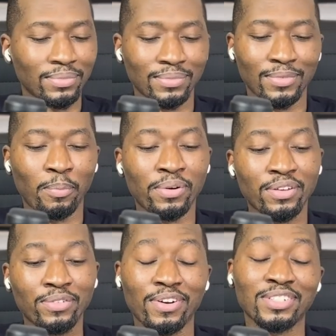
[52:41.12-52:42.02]
The
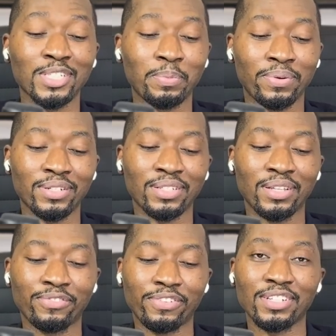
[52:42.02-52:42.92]

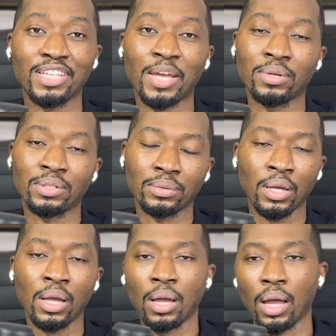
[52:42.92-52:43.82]
first name is
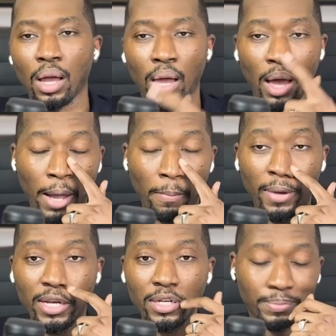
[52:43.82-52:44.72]
Ahmed.